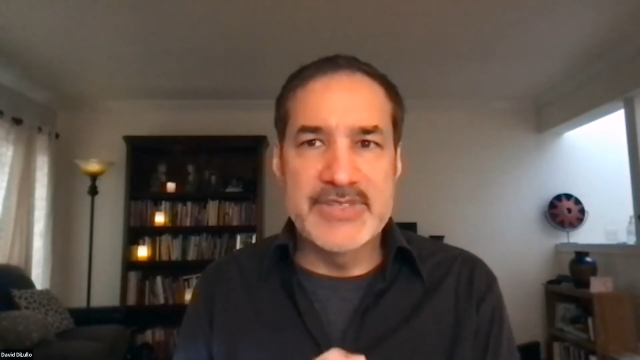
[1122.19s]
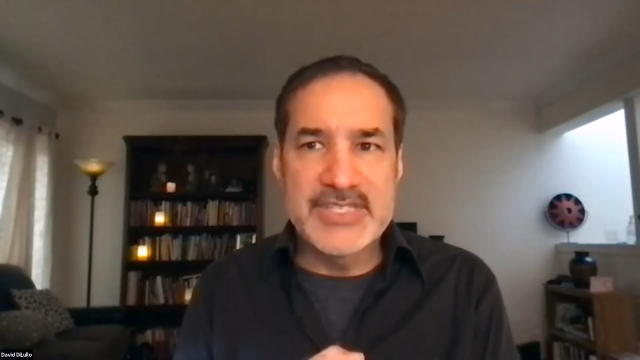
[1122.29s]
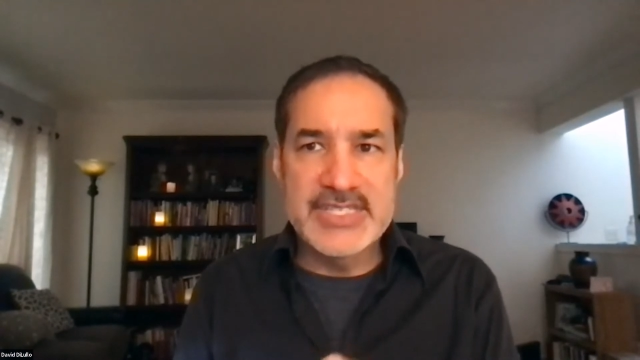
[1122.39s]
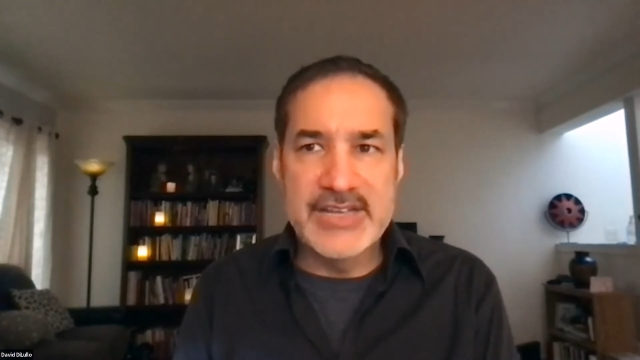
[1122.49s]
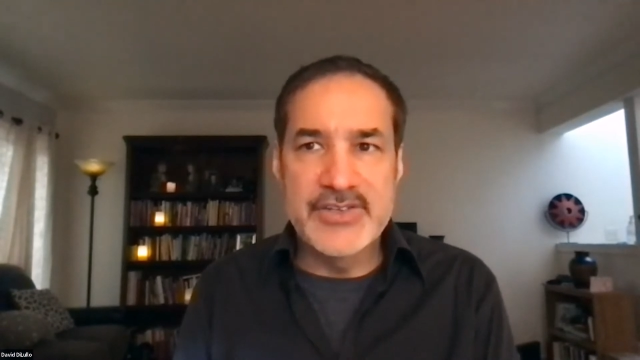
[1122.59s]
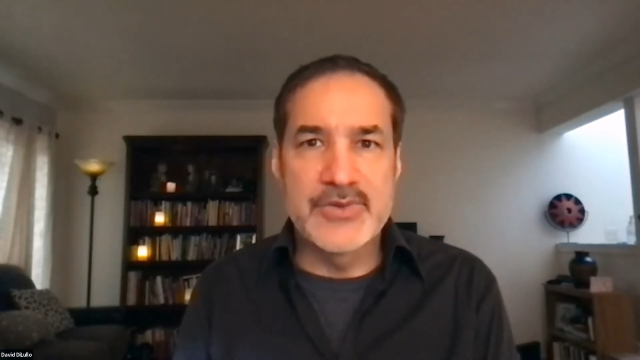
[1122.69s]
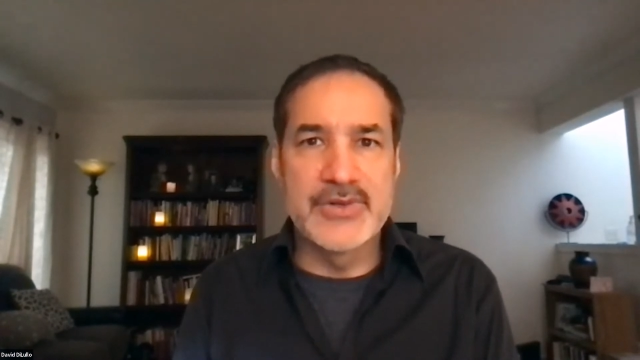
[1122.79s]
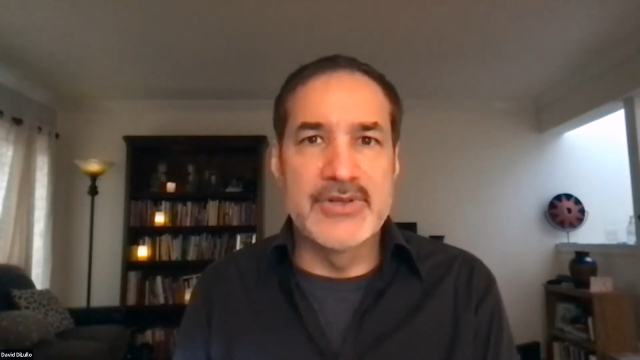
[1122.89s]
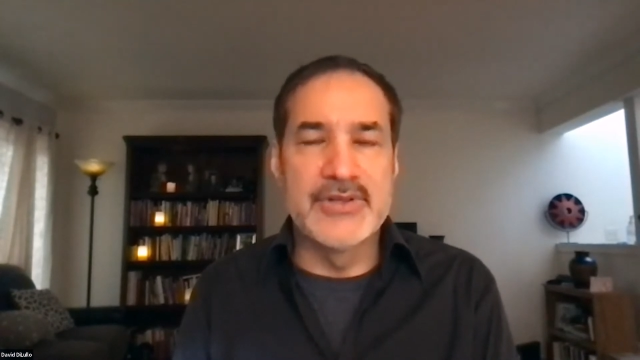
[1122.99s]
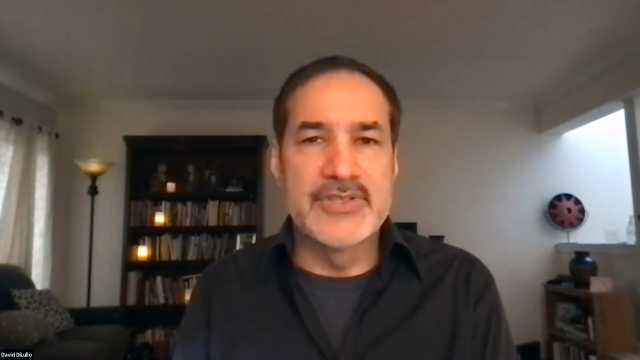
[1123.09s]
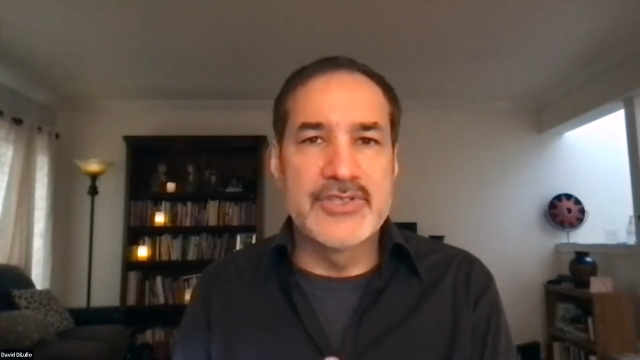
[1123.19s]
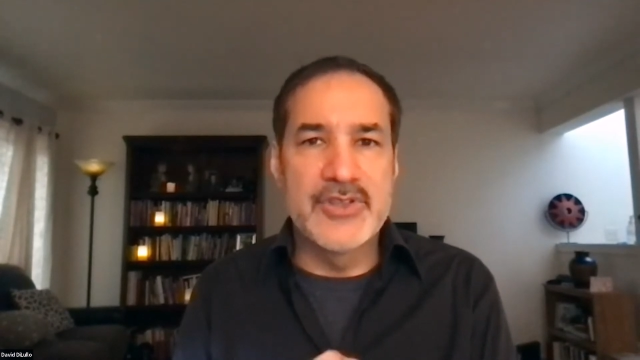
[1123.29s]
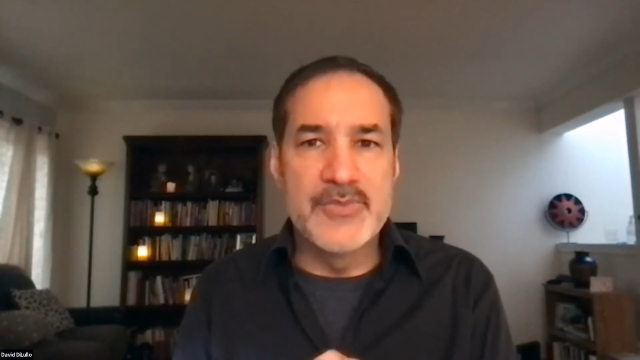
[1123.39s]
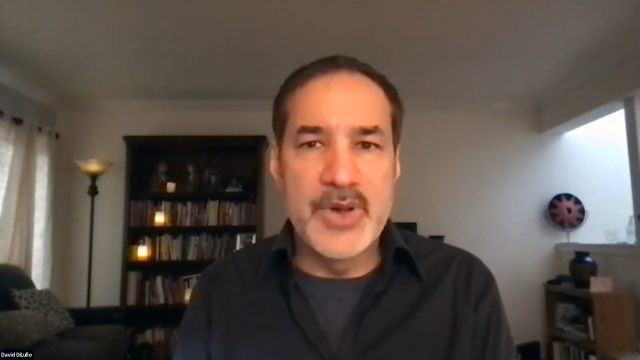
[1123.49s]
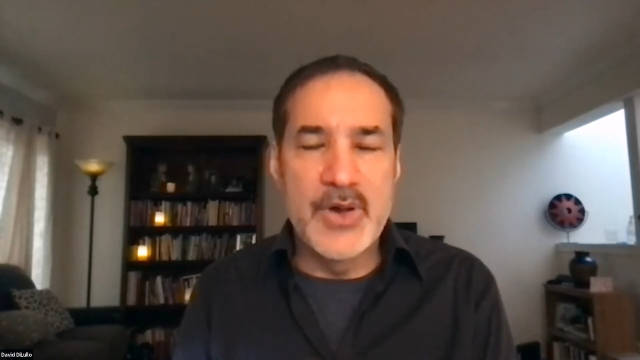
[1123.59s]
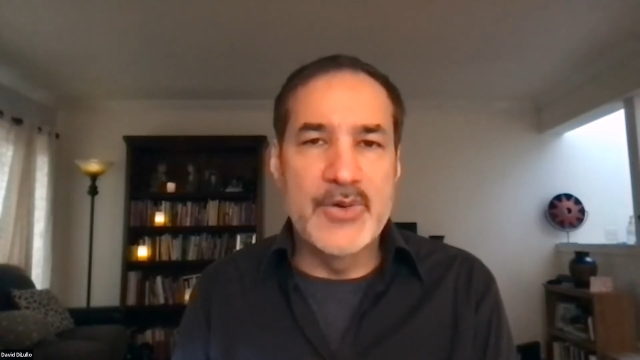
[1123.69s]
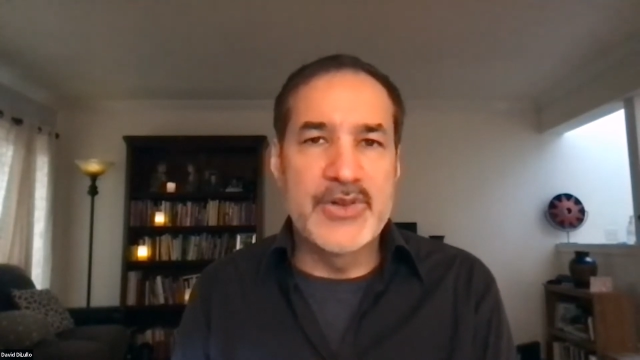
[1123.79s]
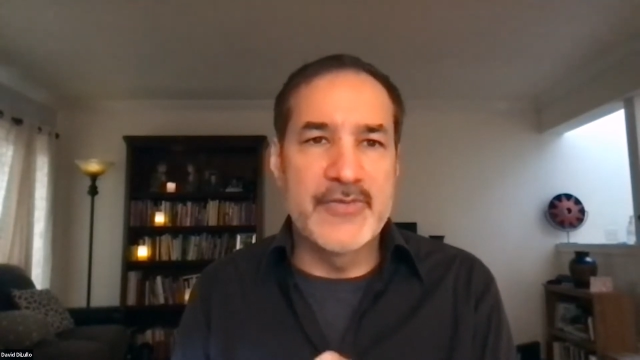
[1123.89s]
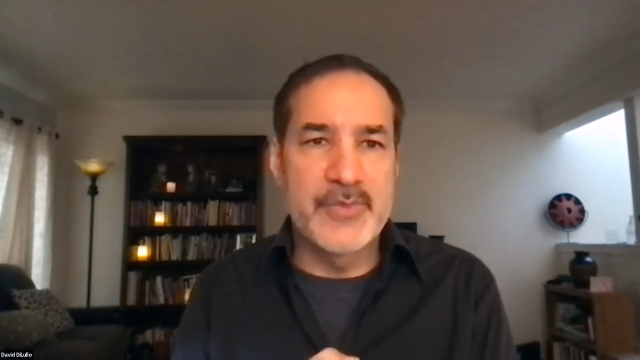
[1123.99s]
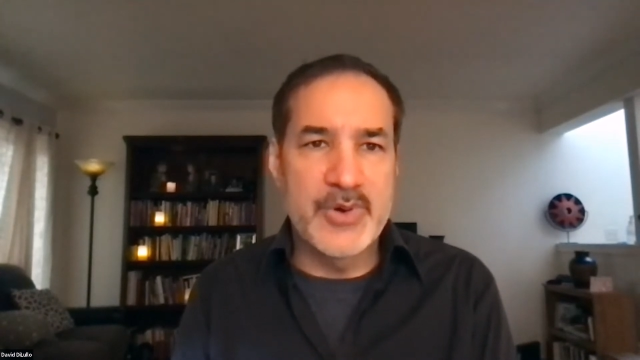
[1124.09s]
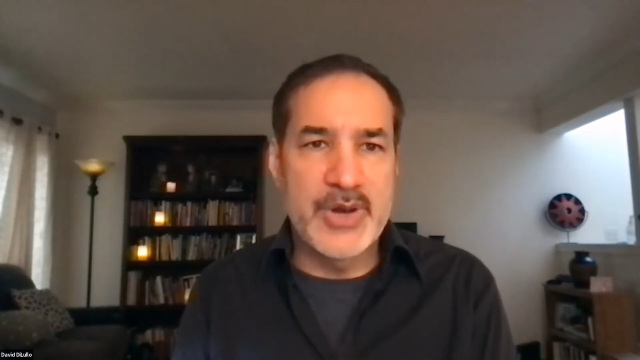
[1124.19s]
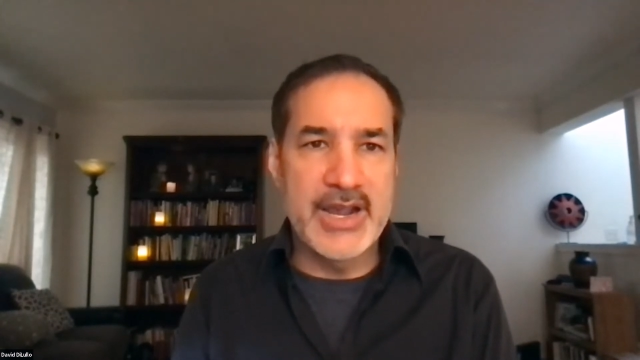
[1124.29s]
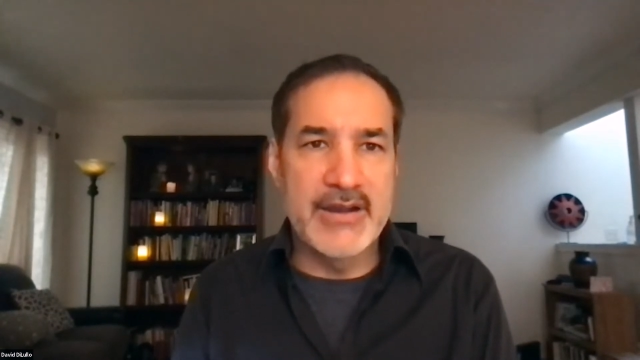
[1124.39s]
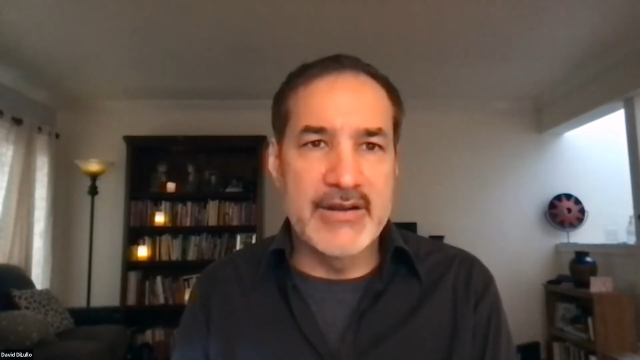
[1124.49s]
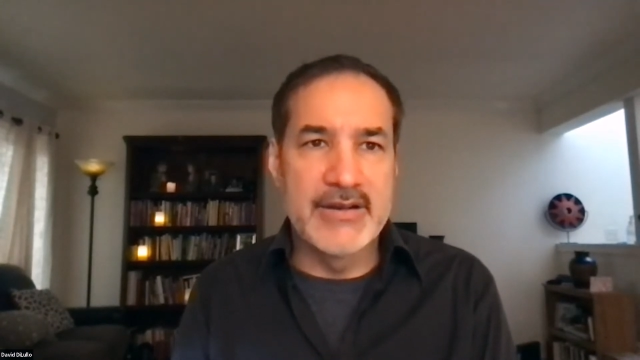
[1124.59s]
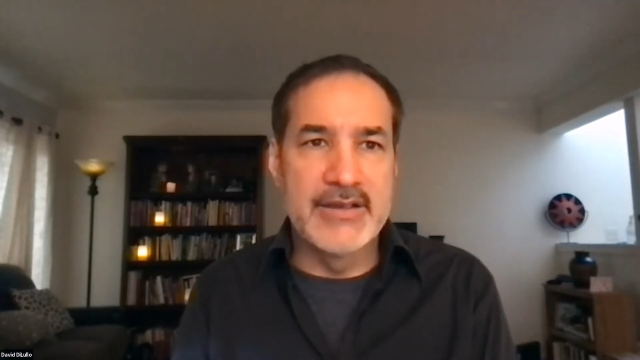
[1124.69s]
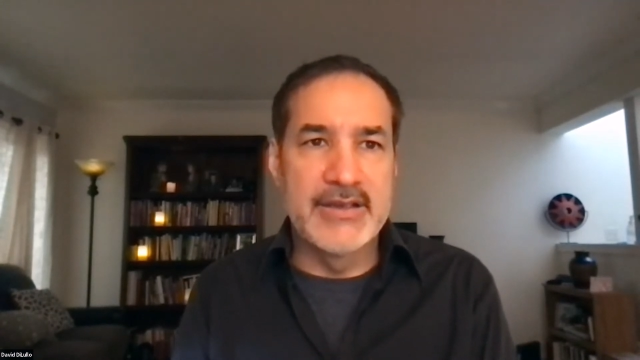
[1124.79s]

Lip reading: central to the mode of prayer